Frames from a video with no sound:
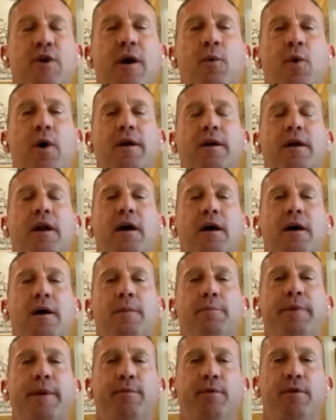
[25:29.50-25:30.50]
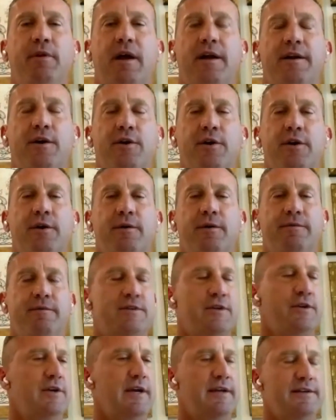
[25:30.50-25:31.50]
So I want uh, people, I know you,
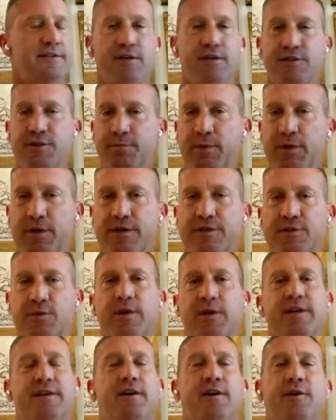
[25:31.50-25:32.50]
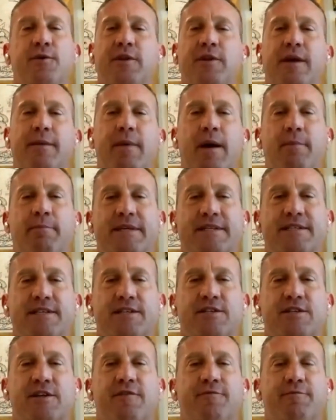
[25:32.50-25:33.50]
so you got tons of books. We didn't talk really about
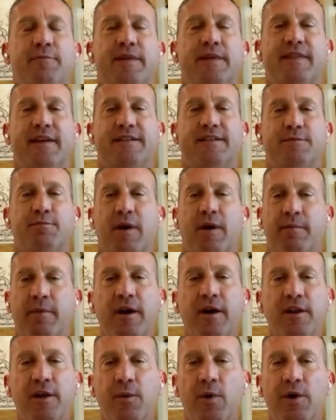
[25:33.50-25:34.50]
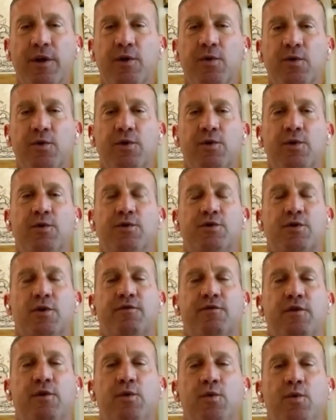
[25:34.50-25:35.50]
business stuff, but that's primarily what you do.
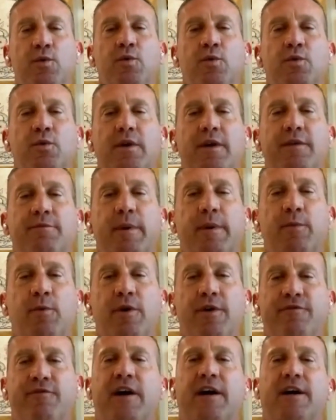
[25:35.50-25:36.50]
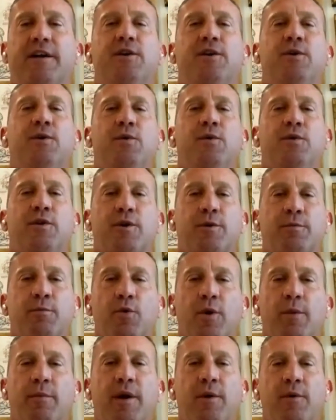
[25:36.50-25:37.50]
So if you, if people want to find you,
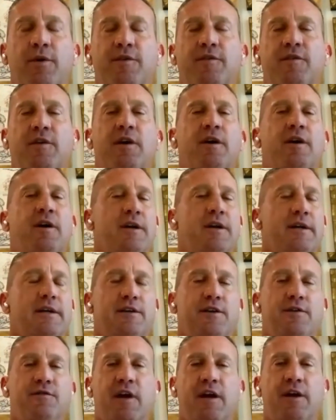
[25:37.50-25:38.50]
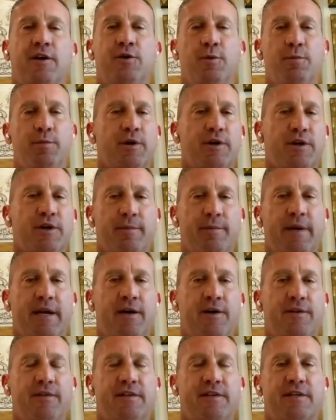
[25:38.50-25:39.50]
learn more about what you've done, you've got a new book
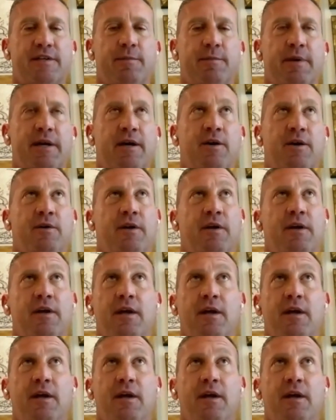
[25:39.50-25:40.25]
coming out, that's coming out